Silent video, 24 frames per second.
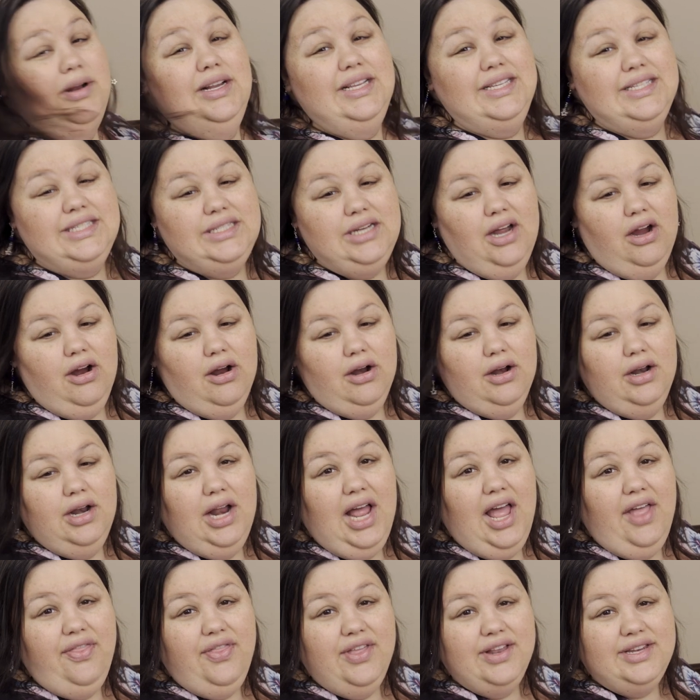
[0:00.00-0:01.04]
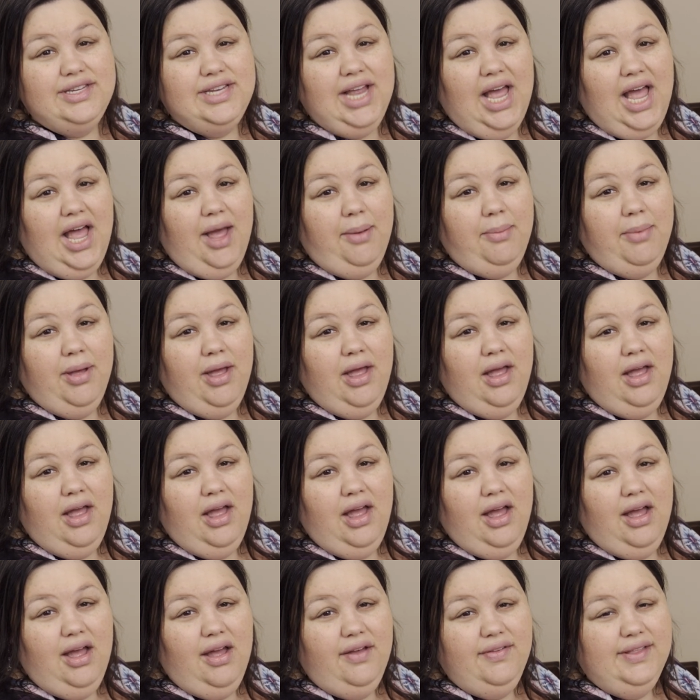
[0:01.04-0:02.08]
to start at the top
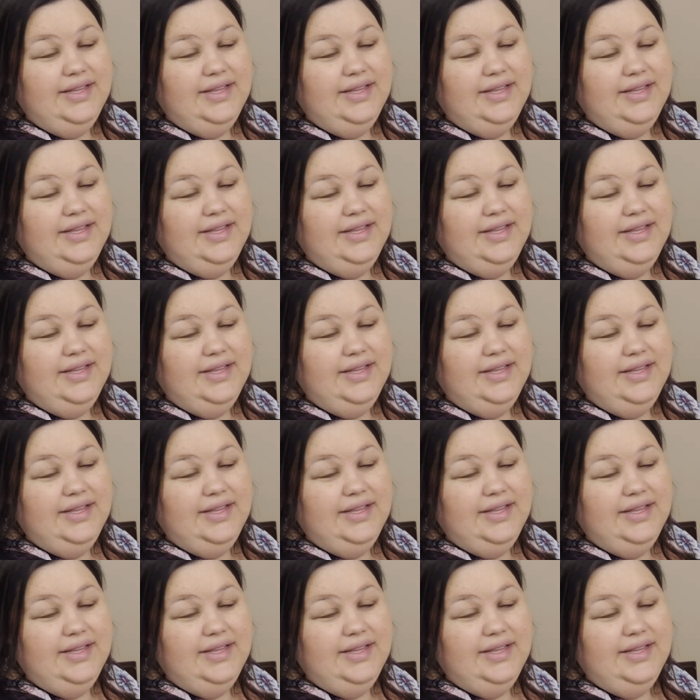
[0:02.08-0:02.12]
of the